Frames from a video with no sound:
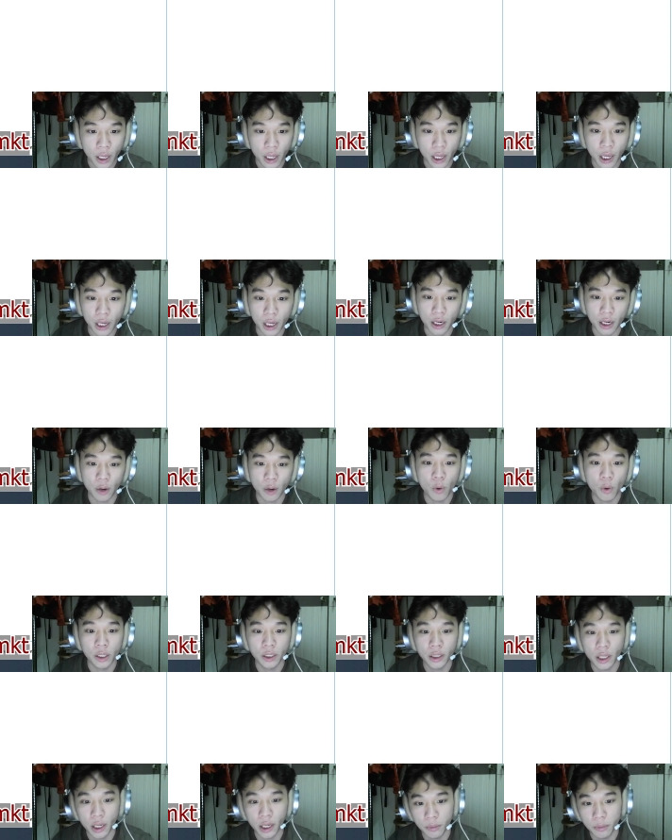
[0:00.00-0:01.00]
and I
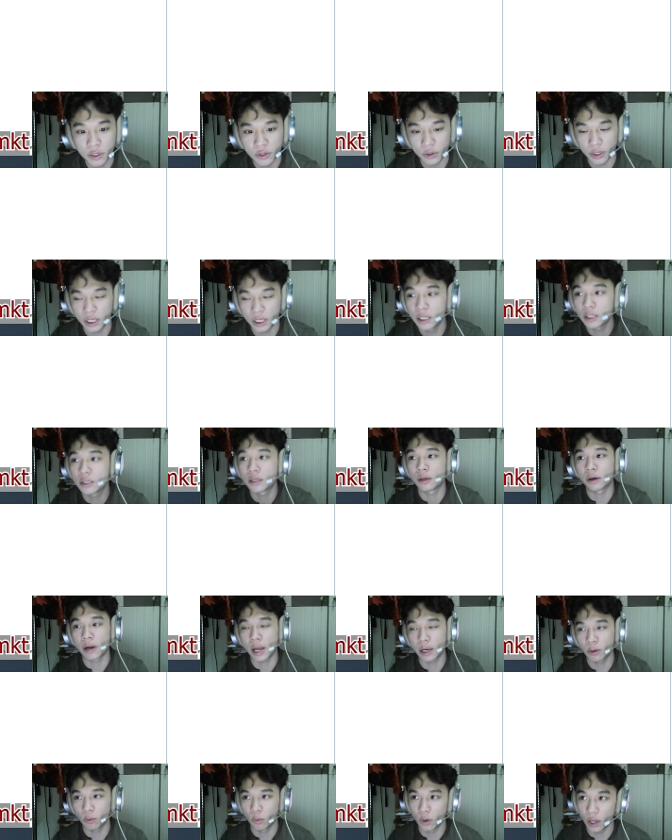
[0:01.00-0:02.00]
want them to
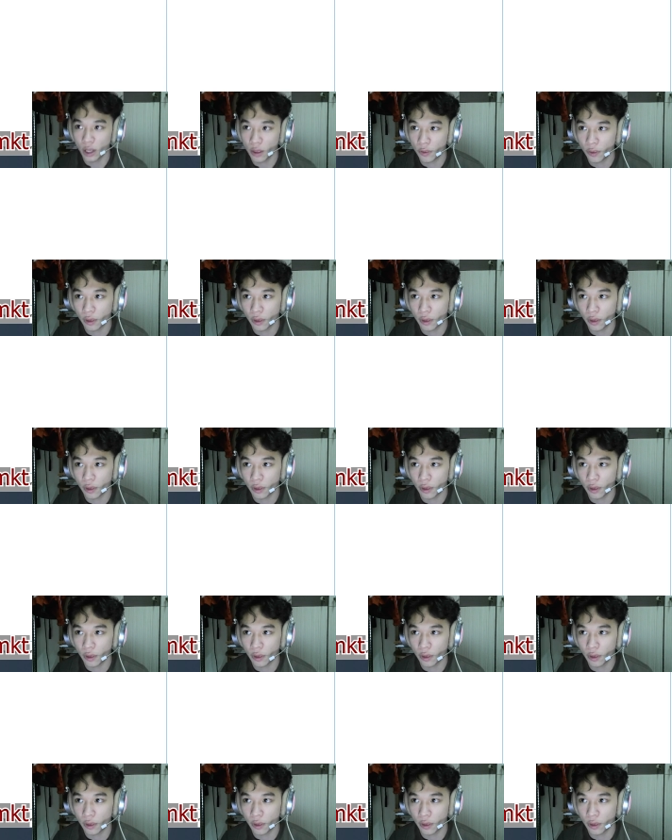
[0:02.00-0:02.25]
interact with